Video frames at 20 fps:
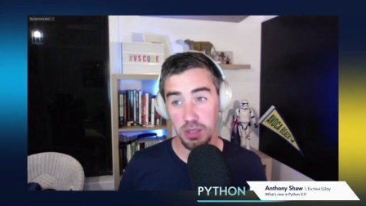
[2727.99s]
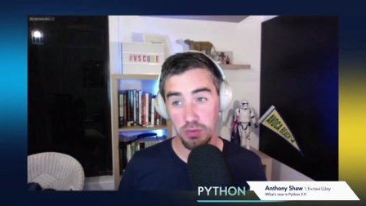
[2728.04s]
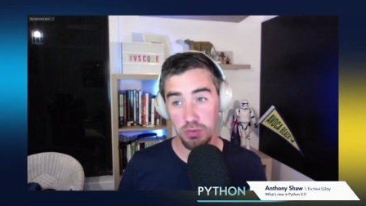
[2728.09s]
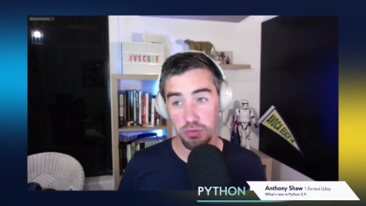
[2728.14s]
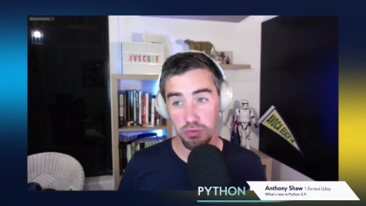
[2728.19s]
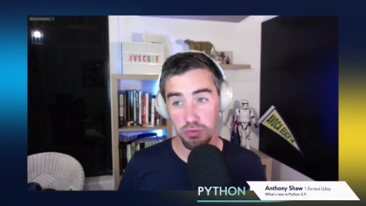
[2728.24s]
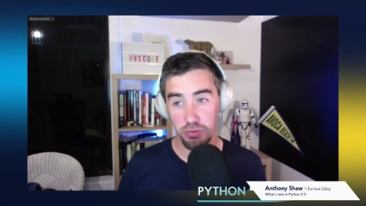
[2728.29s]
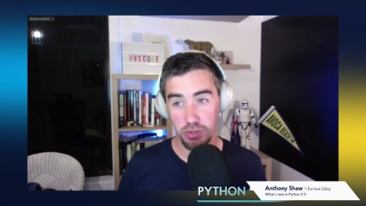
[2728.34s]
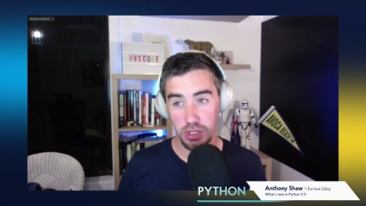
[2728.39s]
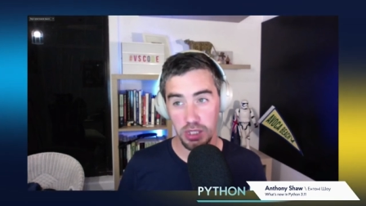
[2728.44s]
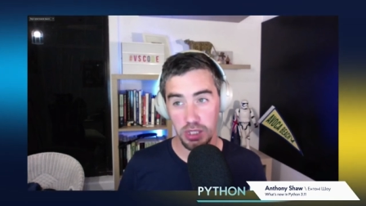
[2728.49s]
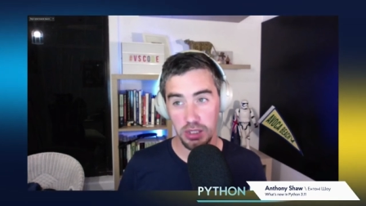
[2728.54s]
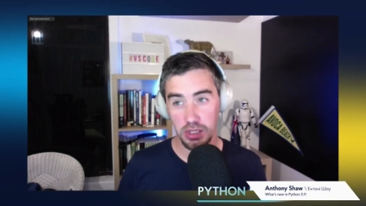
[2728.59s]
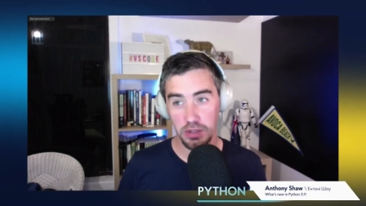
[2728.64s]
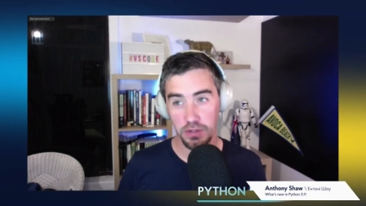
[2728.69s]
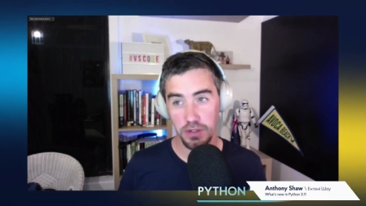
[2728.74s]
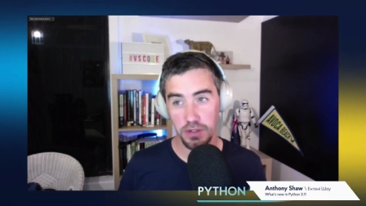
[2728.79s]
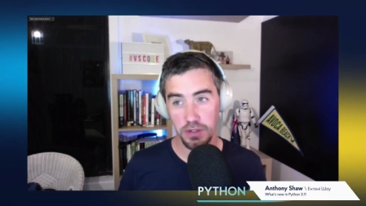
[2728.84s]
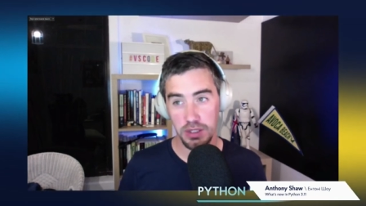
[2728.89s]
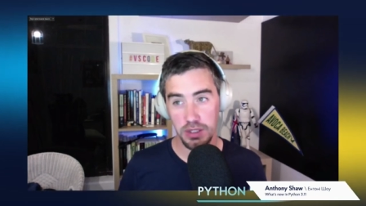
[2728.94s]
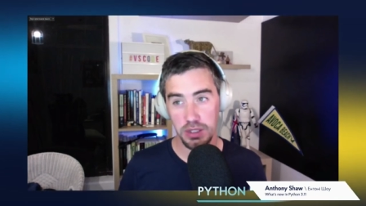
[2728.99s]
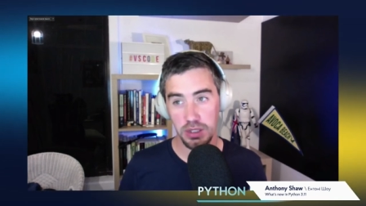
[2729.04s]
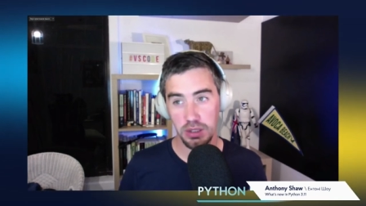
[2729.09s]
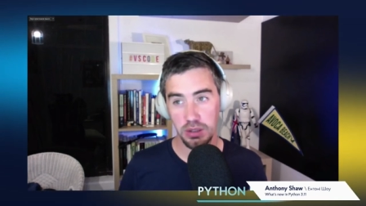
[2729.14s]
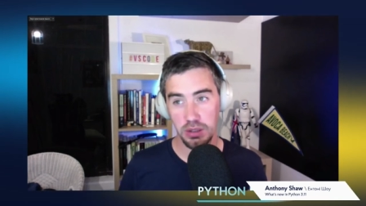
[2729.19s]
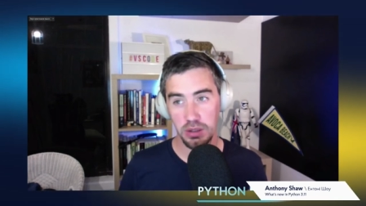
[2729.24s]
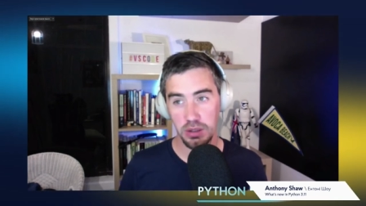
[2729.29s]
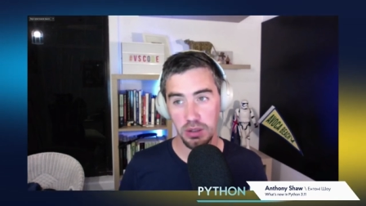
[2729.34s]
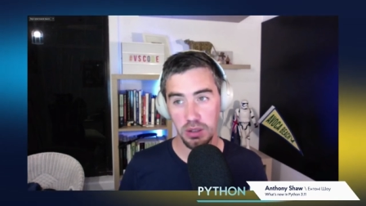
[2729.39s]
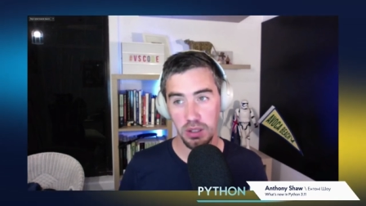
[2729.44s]
really good feature
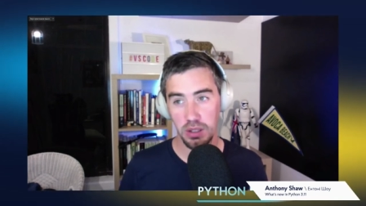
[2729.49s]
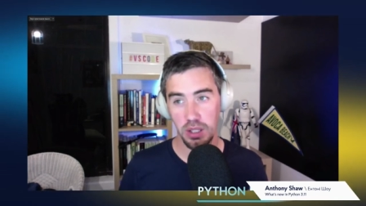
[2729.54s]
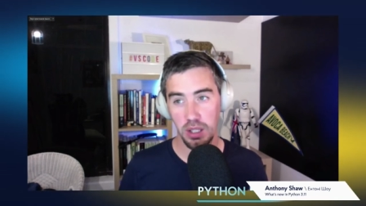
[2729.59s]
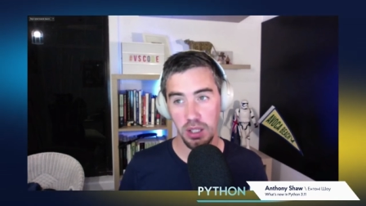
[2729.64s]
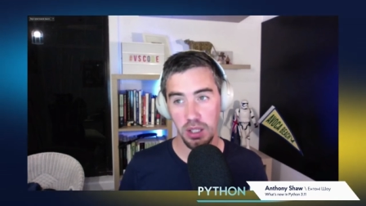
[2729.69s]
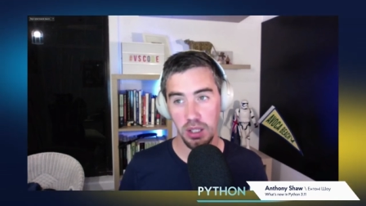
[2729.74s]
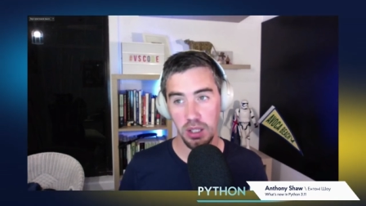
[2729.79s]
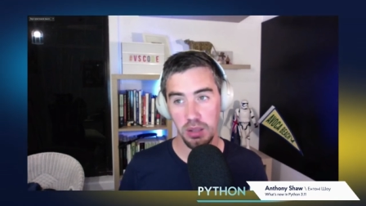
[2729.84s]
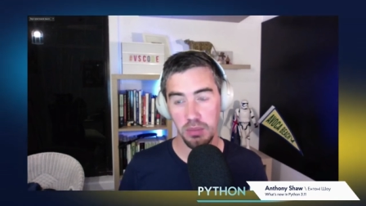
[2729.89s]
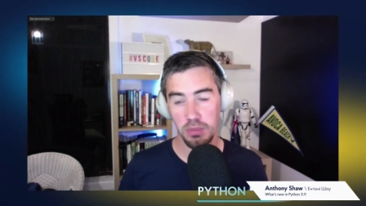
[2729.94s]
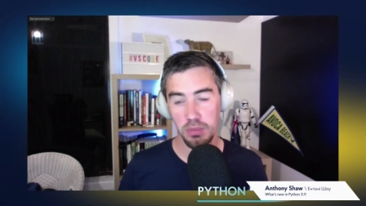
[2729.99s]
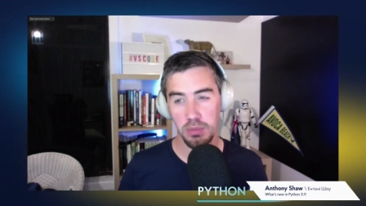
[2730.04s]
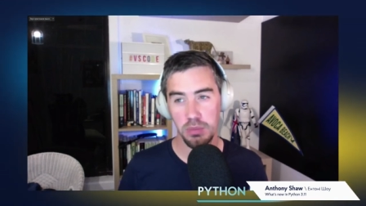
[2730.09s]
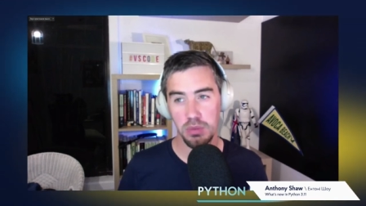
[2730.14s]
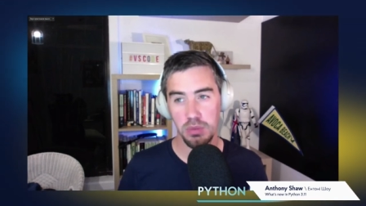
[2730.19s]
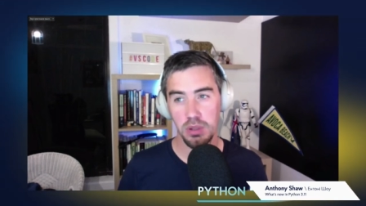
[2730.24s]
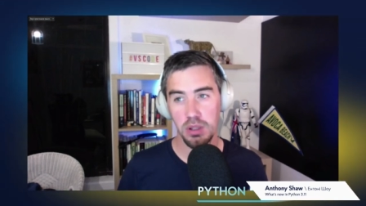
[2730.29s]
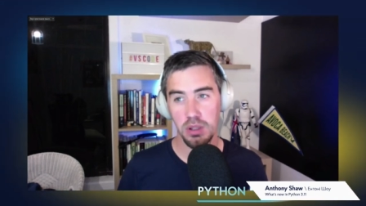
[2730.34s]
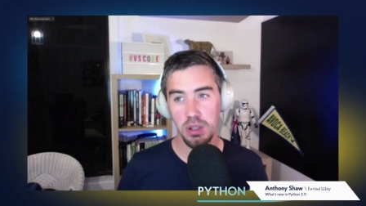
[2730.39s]
um,